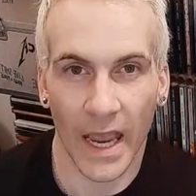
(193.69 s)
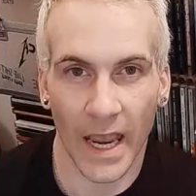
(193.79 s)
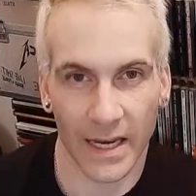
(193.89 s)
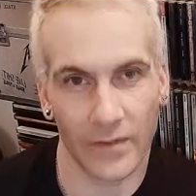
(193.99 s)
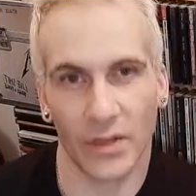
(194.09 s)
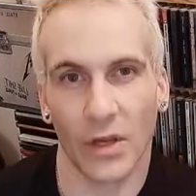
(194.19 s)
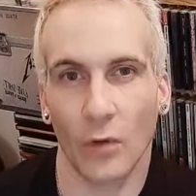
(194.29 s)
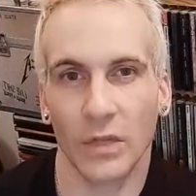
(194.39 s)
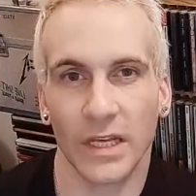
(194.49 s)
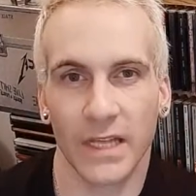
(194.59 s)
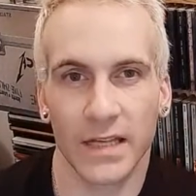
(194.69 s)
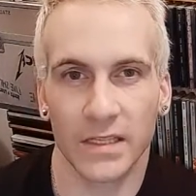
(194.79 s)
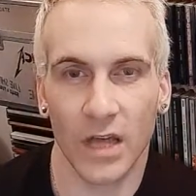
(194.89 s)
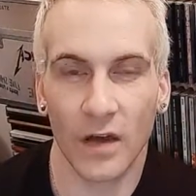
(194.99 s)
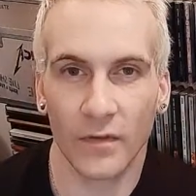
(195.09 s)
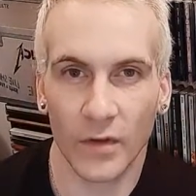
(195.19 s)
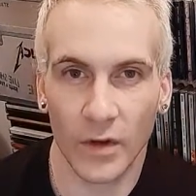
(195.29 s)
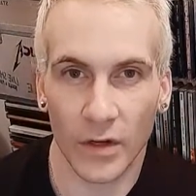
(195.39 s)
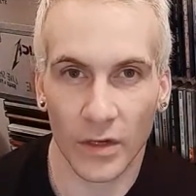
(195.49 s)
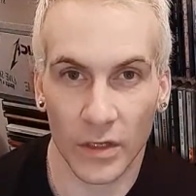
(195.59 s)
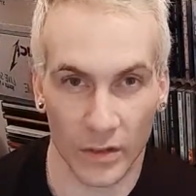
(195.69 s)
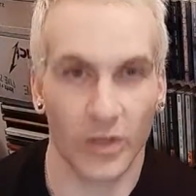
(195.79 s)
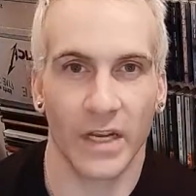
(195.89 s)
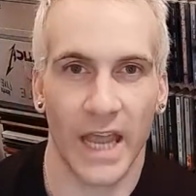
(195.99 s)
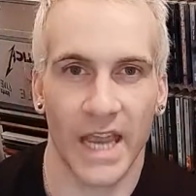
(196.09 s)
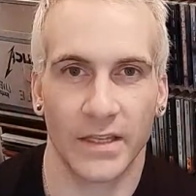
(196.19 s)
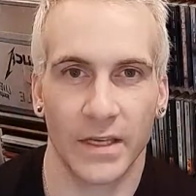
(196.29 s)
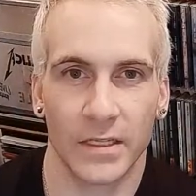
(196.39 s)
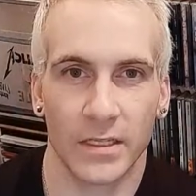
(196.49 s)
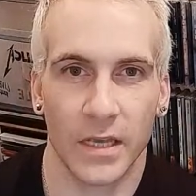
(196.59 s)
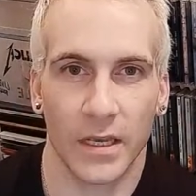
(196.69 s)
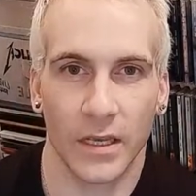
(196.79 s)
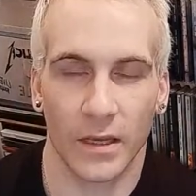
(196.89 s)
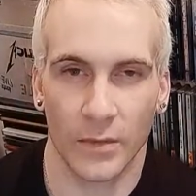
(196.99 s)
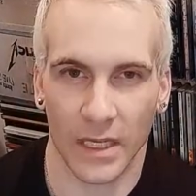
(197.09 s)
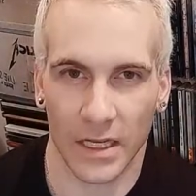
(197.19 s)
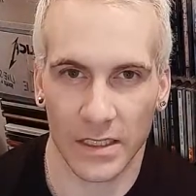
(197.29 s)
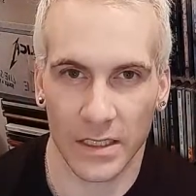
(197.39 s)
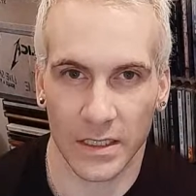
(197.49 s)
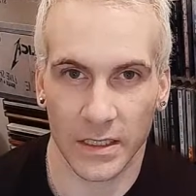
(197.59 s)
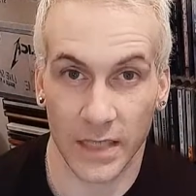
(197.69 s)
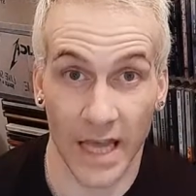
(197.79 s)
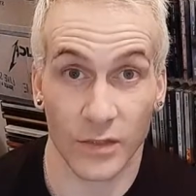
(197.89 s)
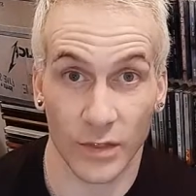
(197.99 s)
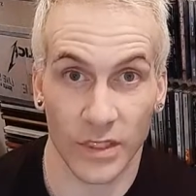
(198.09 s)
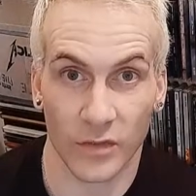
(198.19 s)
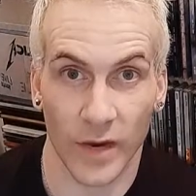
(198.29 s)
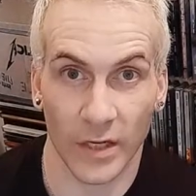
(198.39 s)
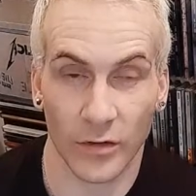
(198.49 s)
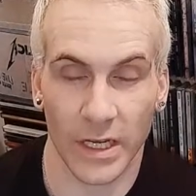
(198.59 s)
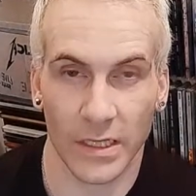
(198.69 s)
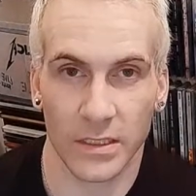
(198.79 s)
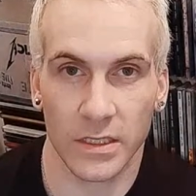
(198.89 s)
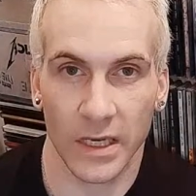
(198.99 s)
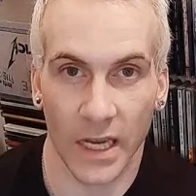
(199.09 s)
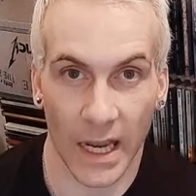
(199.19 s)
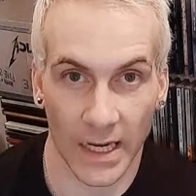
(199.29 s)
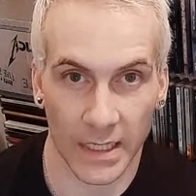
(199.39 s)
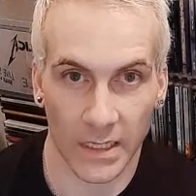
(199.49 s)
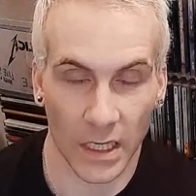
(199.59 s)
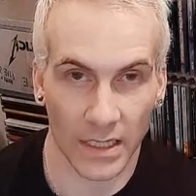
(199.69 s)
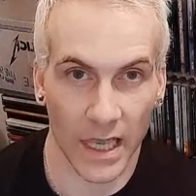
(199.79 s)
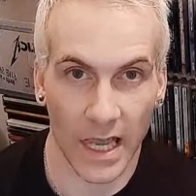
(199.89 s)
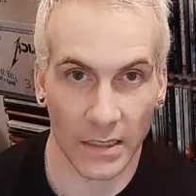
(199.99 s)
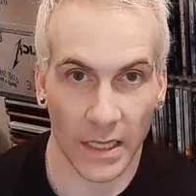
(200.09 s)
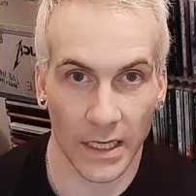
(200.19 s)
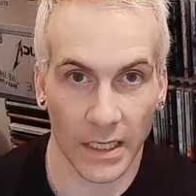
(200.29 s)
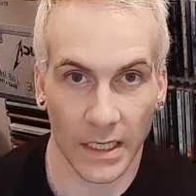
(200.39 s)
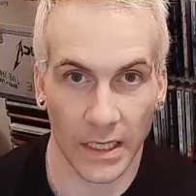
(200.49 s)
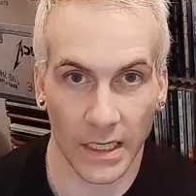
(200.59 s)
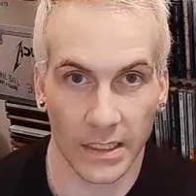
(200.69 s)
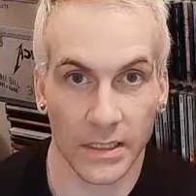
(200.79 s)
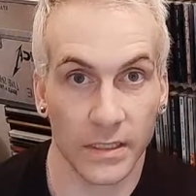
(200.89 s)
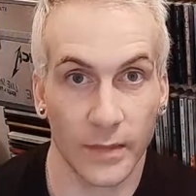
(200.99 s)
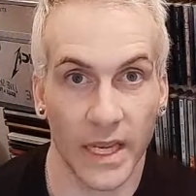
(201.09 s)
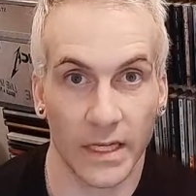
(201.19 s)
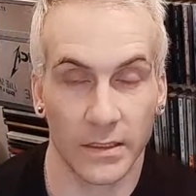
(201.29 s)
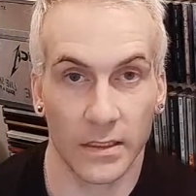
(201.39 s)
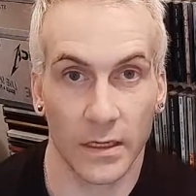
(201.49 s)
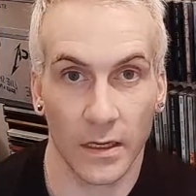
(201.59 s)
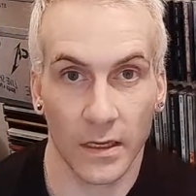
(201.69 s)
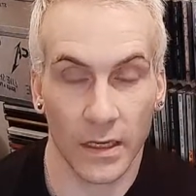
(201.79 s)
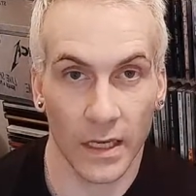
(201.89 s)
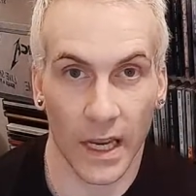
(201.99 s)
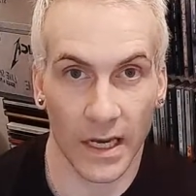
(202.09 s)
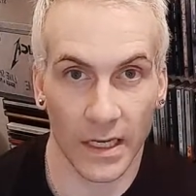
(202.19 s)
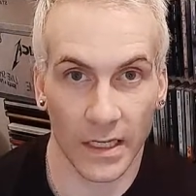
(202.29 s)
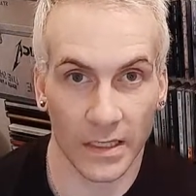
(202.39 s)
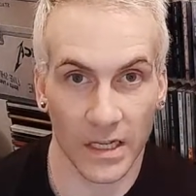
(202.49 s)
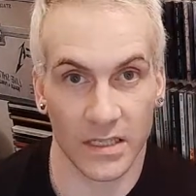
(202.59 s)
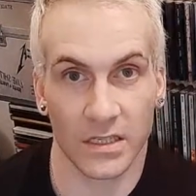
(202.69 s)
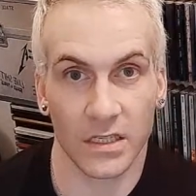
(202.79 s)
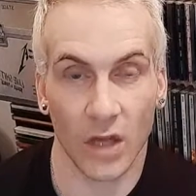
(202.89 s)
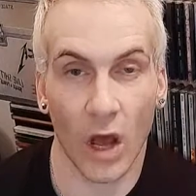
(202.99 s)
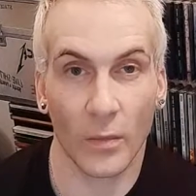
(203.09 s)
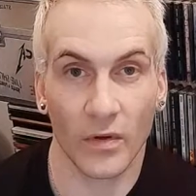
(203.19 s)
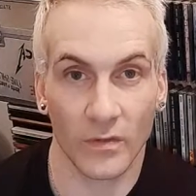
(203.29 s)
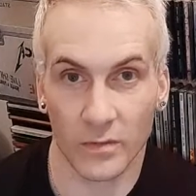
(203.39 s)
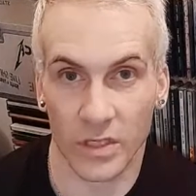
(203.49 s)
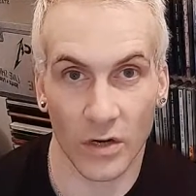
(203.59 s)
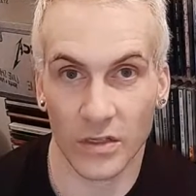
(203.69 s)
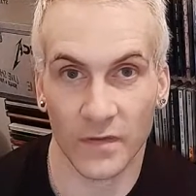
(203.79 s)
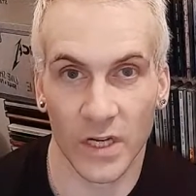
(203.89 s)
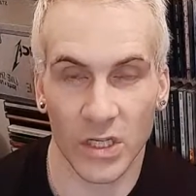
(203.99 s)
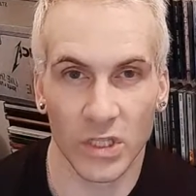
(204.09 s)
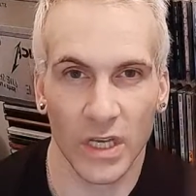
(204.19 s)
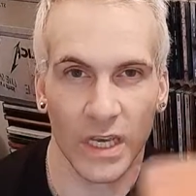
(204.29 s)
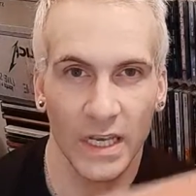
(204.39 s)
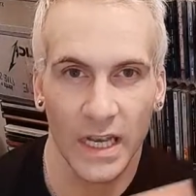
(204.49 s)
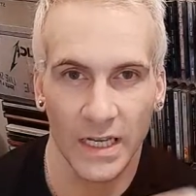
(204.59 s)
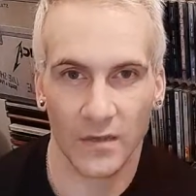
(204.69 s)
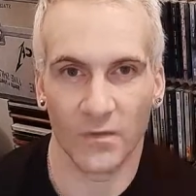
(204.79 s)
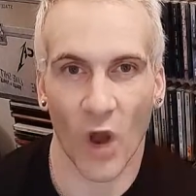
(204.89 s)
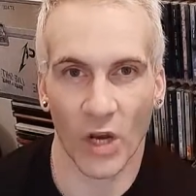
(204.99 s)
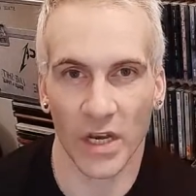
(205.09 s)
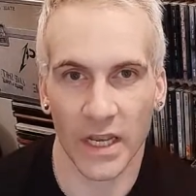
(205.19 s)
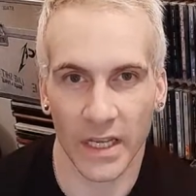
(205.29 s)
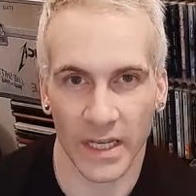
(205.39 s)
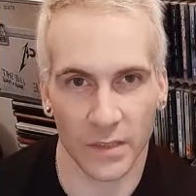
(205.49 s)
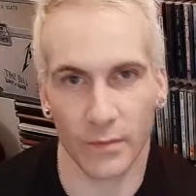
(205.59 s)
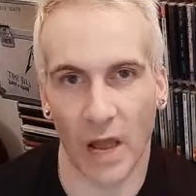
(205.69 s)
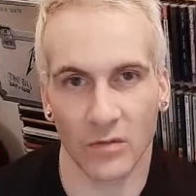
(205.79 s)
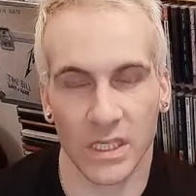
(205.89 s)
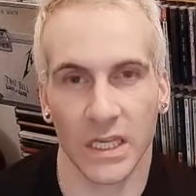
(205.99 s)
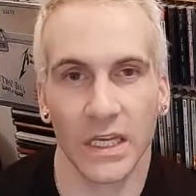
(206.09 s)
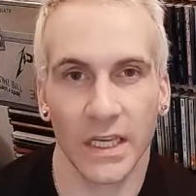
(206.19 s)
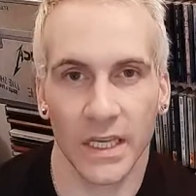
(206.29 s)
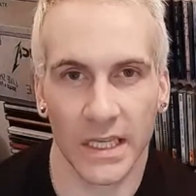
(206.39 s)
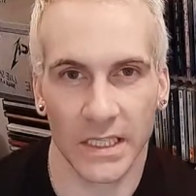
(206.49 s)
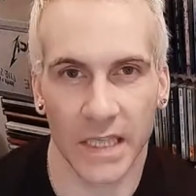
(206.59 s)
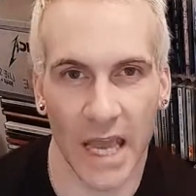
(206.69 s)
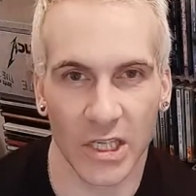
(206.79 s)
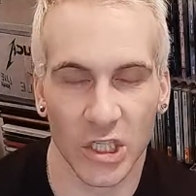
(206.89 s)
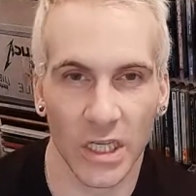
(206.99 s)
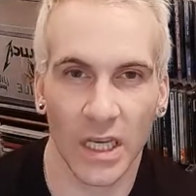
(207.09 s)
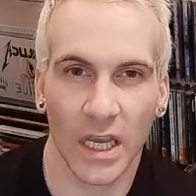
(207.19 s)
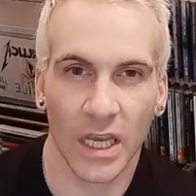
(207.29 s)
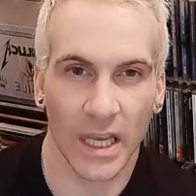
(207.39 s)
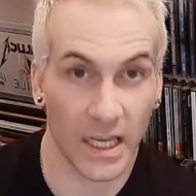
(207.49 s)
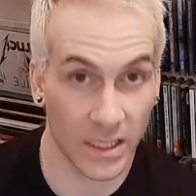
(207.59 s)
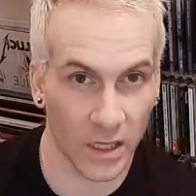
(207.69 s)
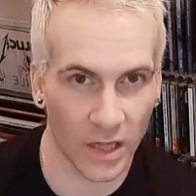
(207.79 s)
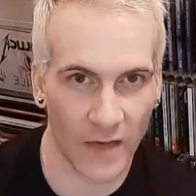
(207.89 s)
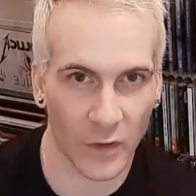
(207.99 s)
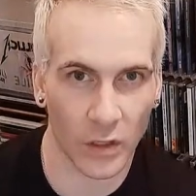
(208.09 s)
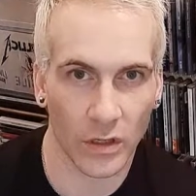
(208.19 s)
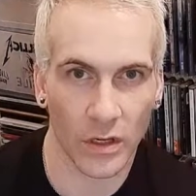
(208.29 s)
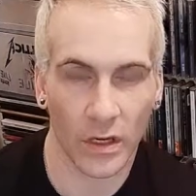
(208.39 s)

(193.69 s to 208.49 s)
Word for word: And if you don't like that stuff, you're gonna hate this because that's what this record is, and it's got that like in spades, and it doesn't stop from start to finish. It's fun. It's bouncy it's catchy. It's clever.